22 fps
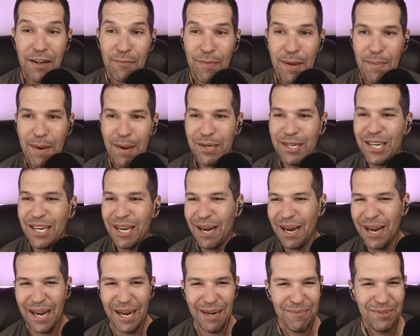Maybe
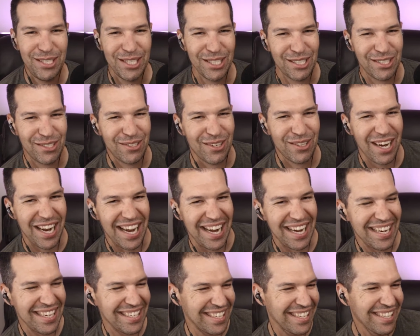I'm just
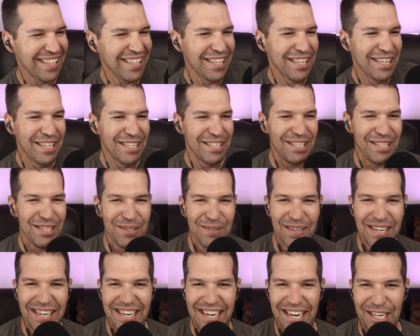trying
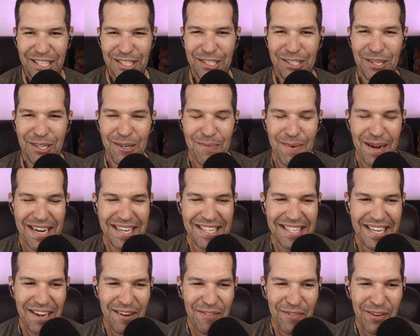to assure
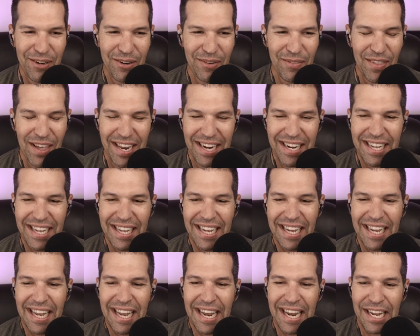myself here that
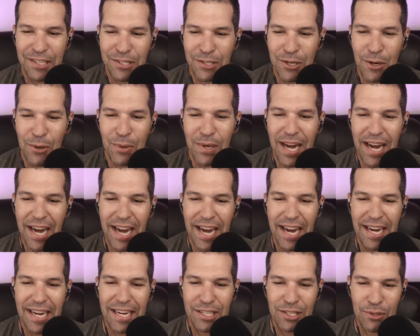it's
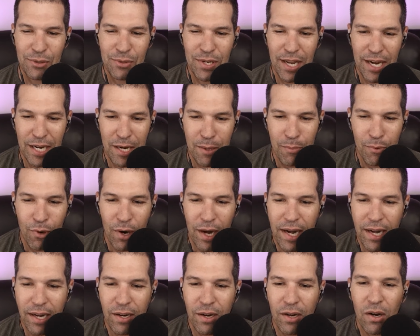okay to take a
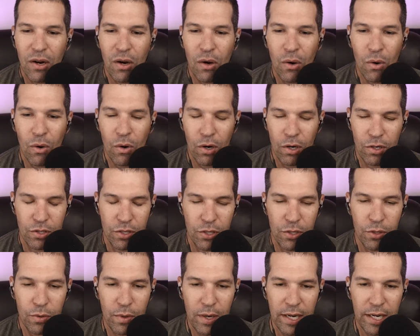break or
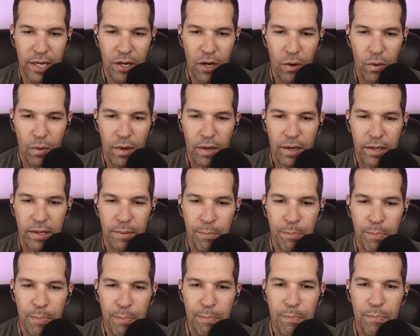to,
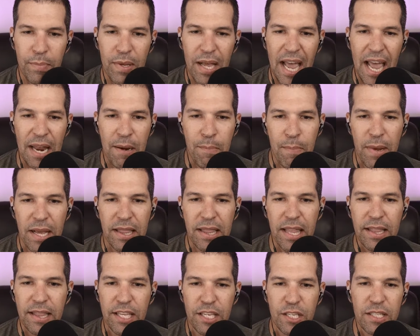admit
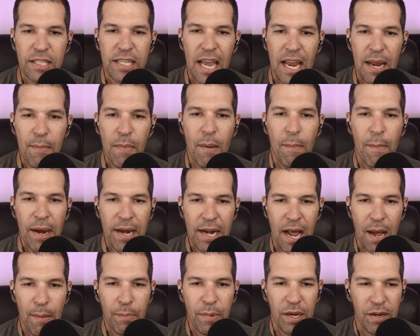that this game may
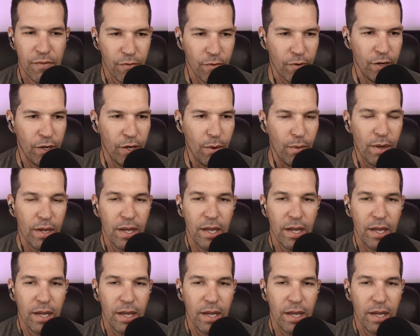not be for you.